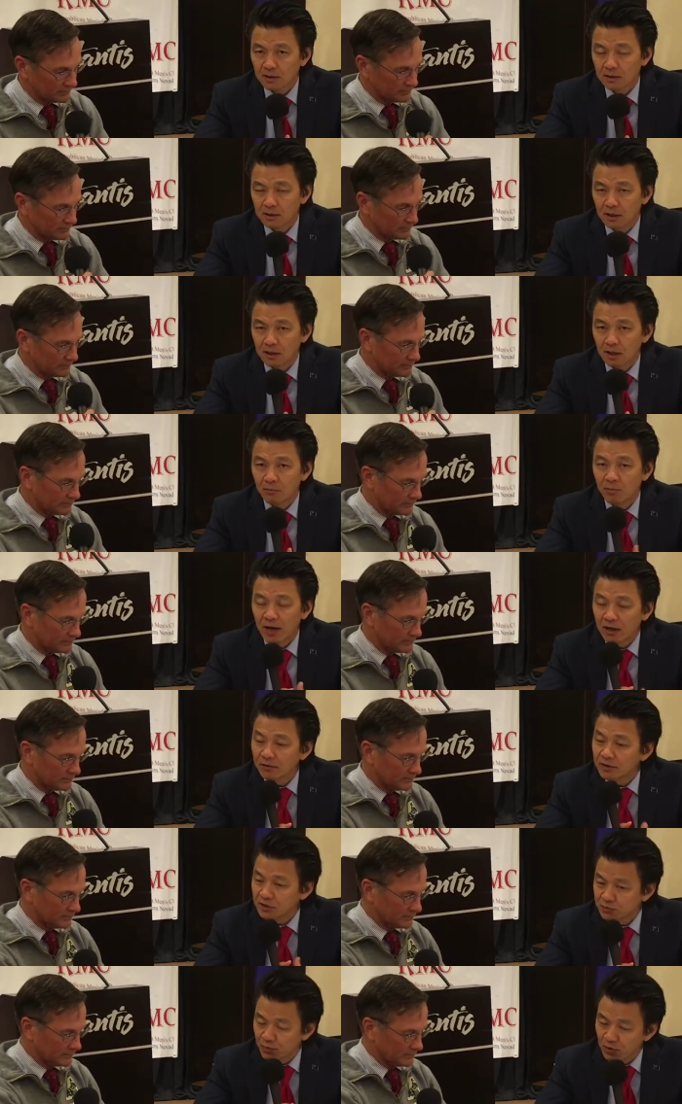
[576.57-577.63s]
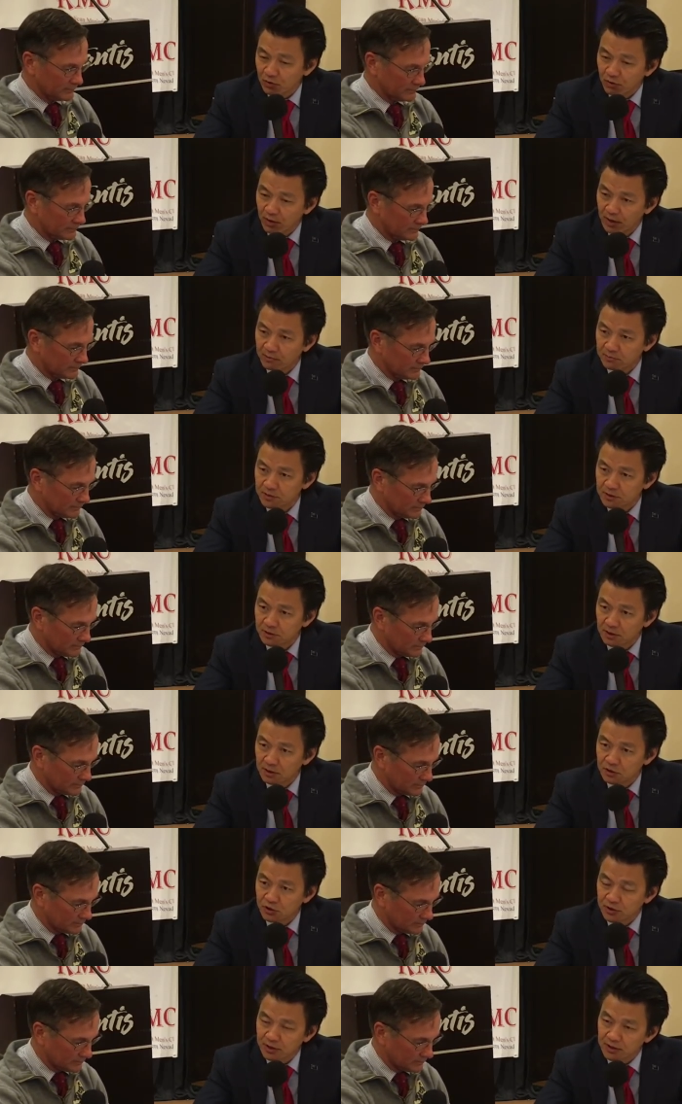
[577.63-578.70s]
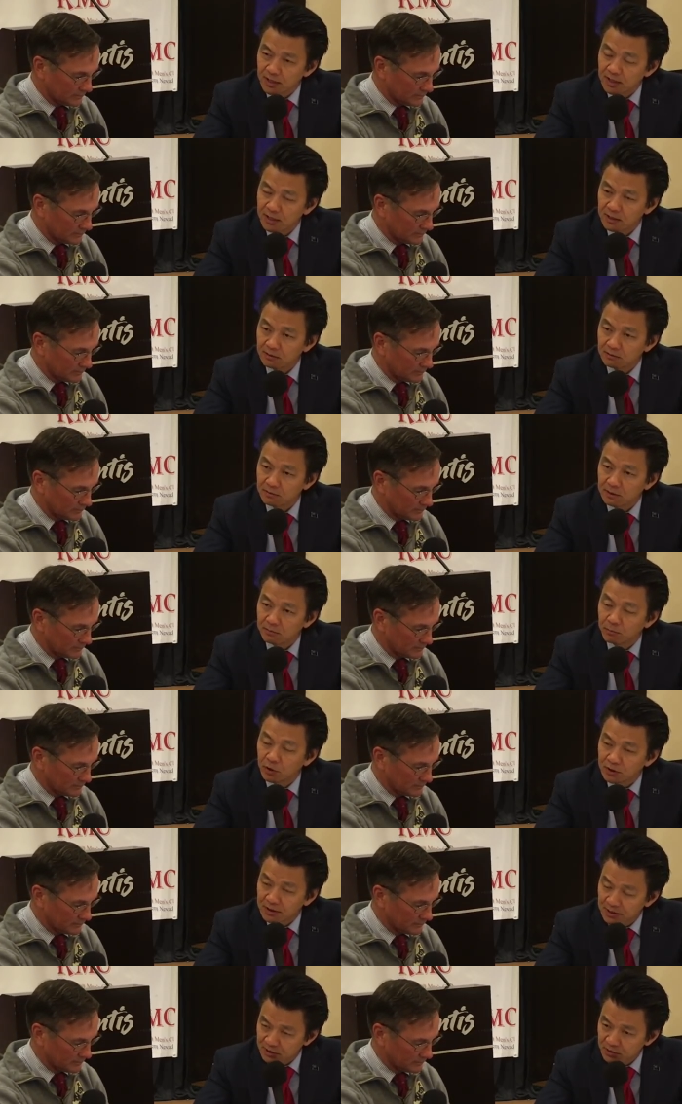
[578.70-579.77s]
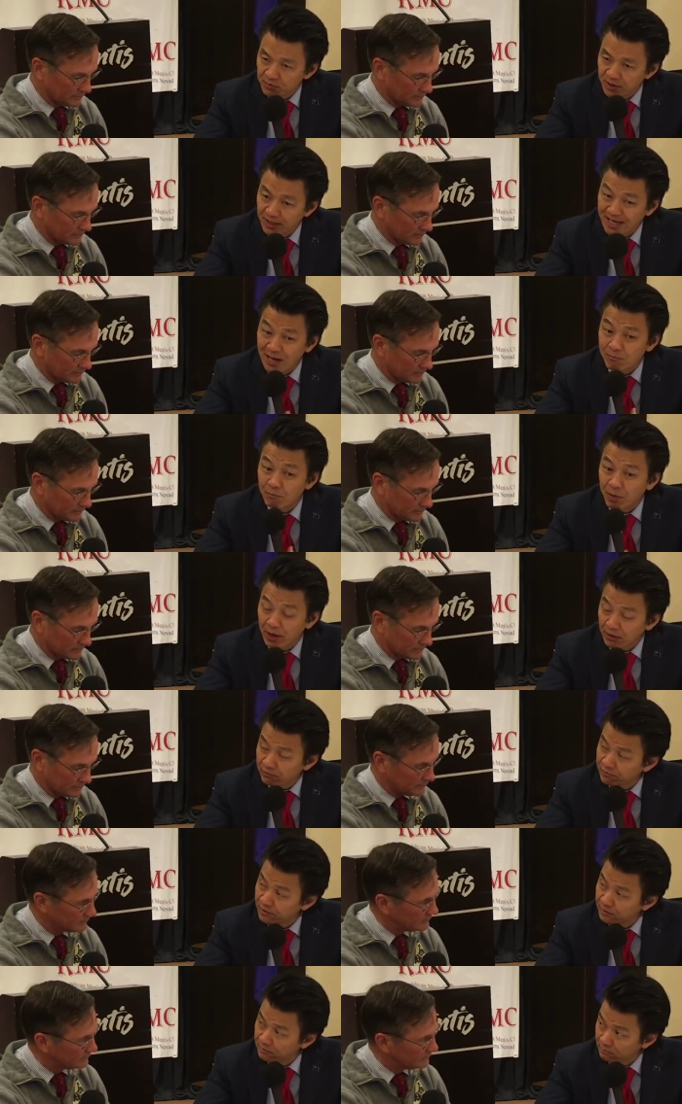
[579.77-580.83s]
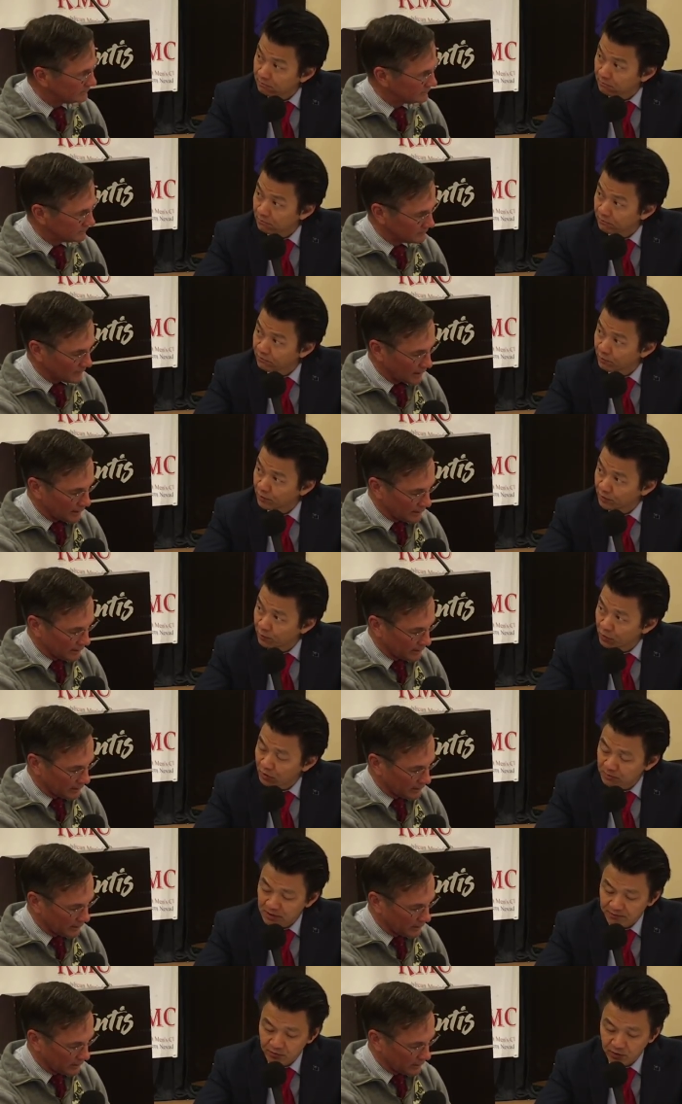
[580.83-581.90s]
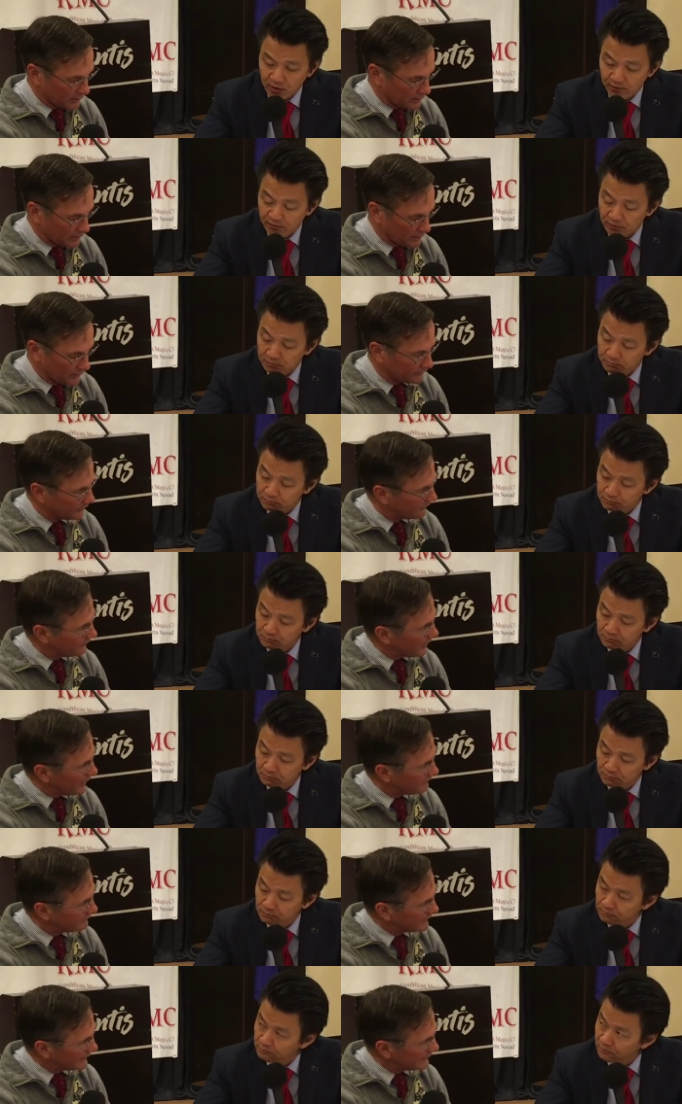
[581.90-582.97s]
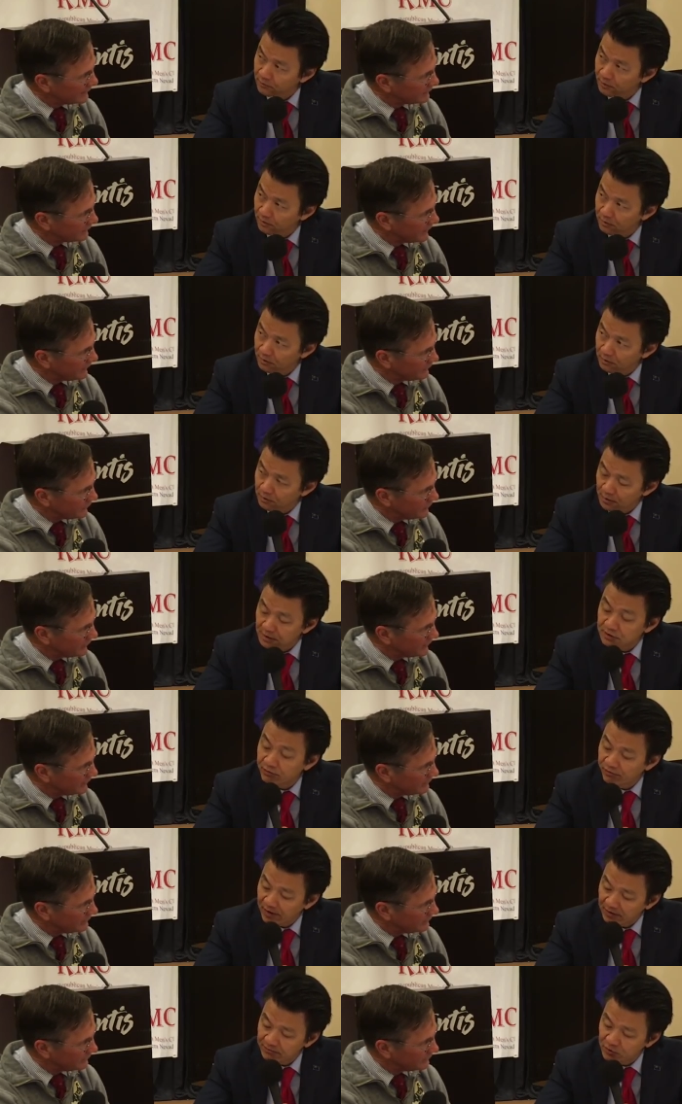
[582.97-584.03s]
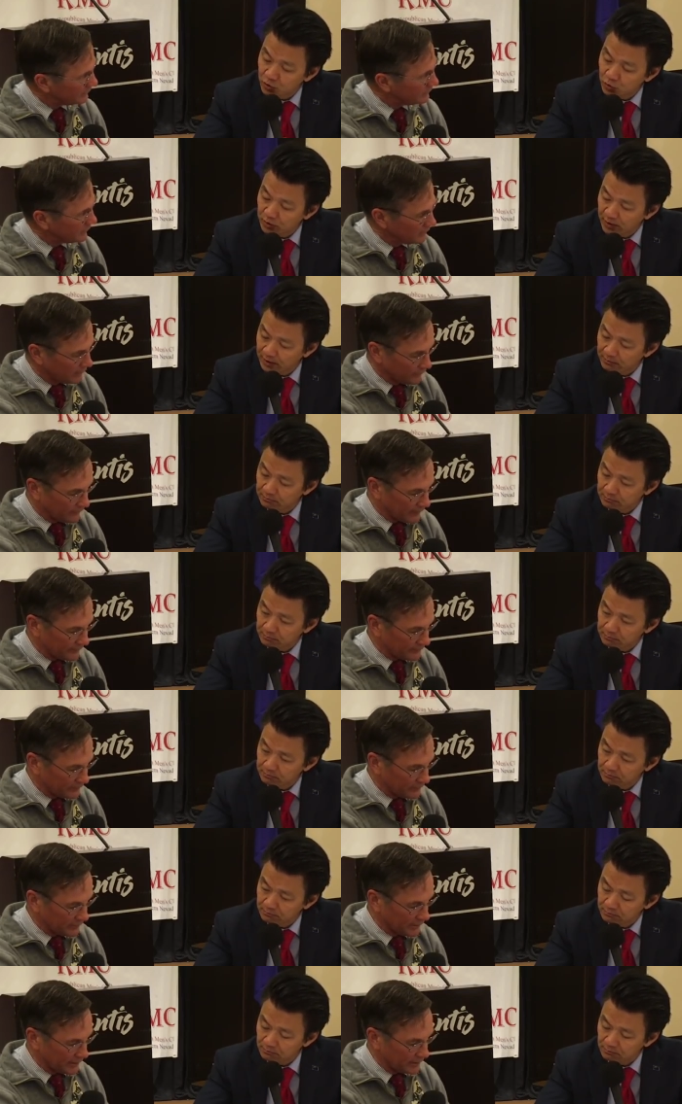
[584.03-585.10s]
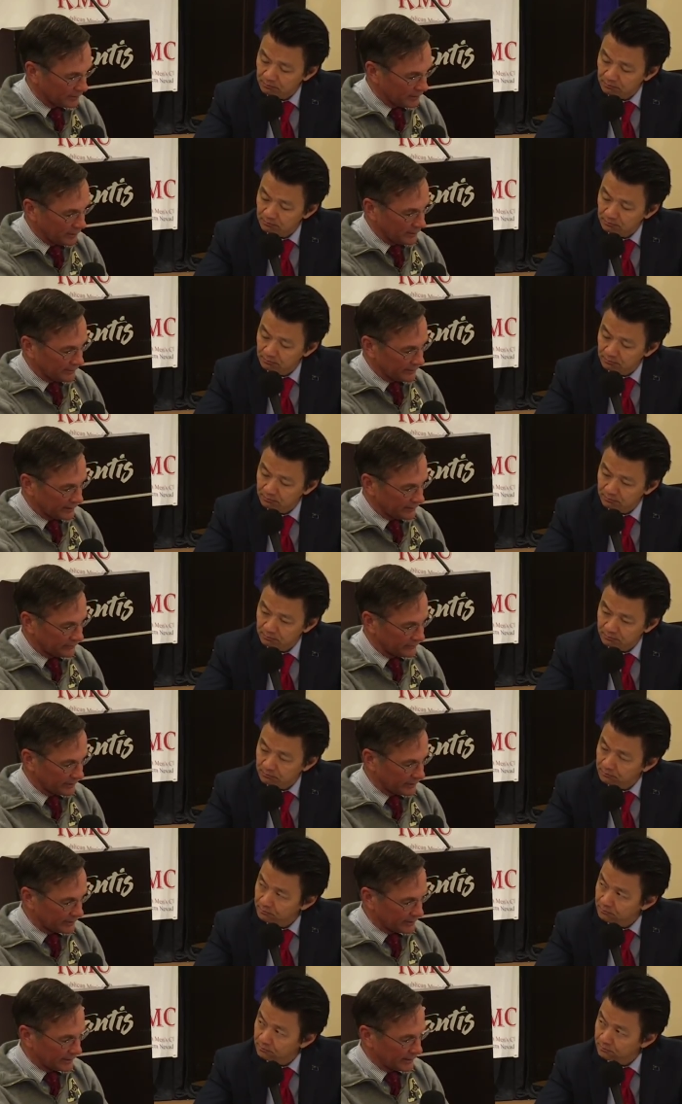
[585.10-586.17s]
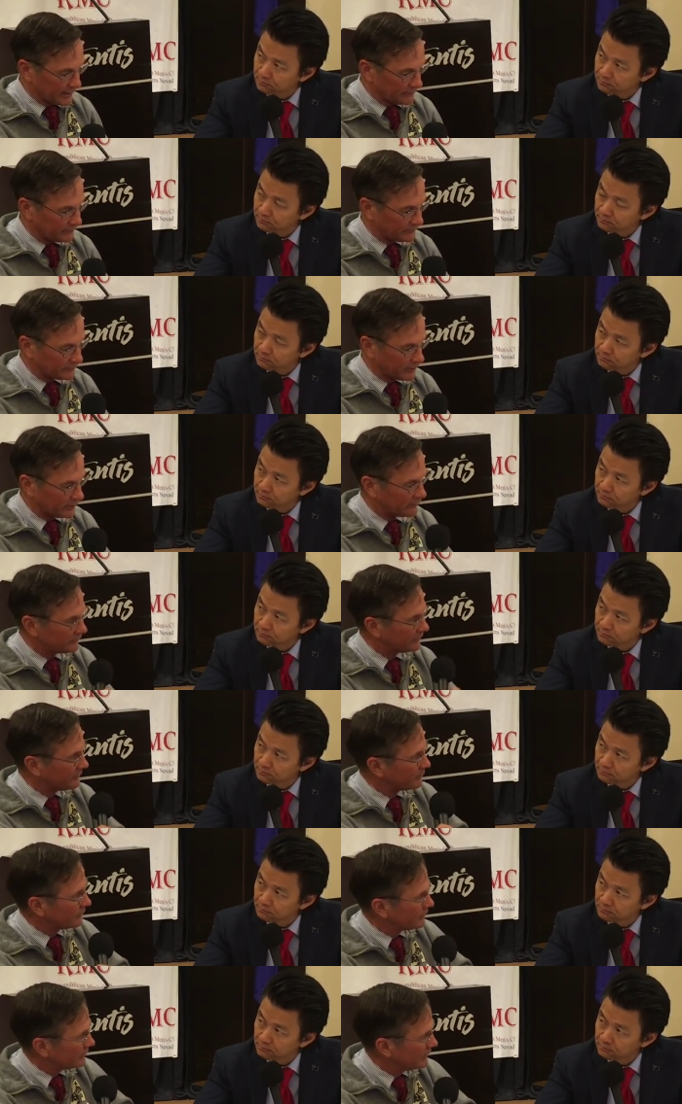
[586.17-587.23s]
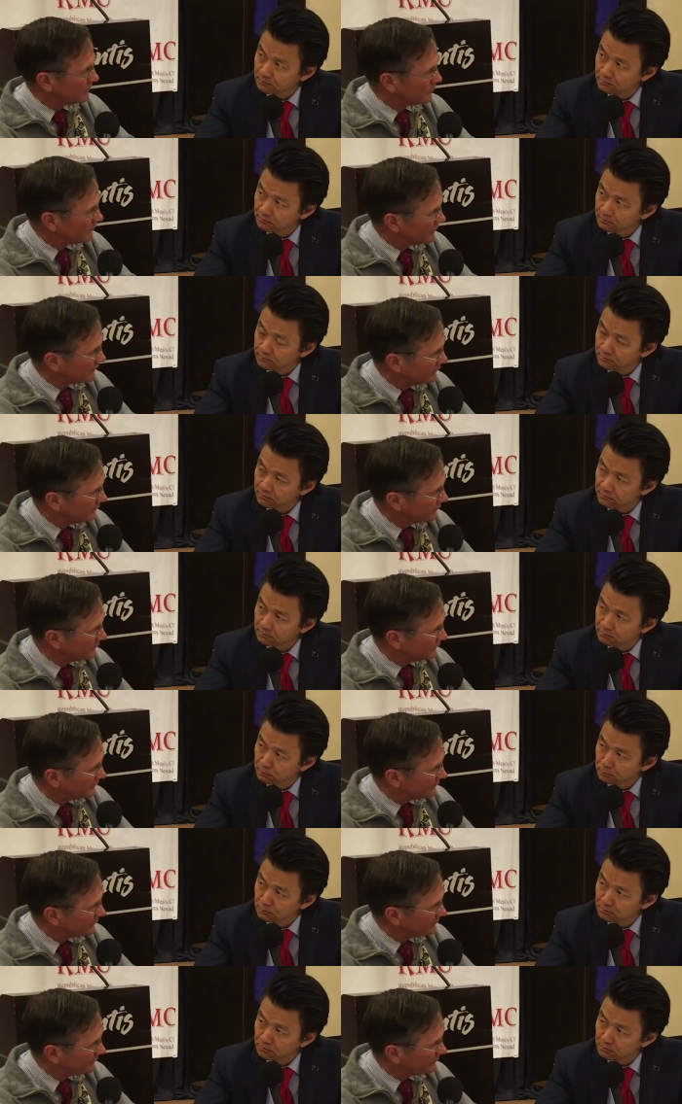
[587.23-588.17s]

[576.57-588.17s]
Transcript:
Speaker 1: uh, about these programs so that they can participate and benefit from what the programs have to offer.
Speaker 2: Is it five nine or five two nine? It's five two nine. Five two nine. Mm -hmm. that is like a scholarship program where the kids can take